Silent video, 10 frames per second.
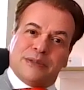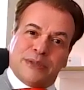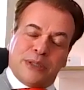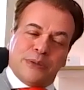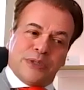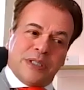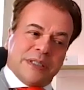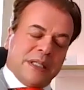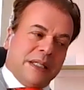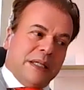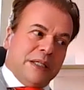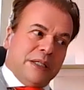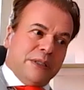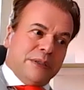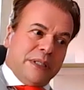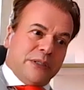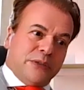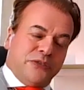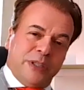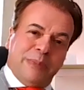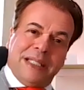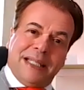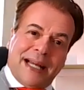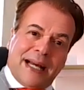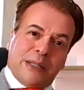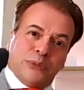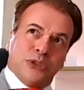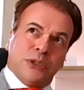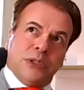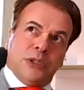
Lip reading: roses in her family house,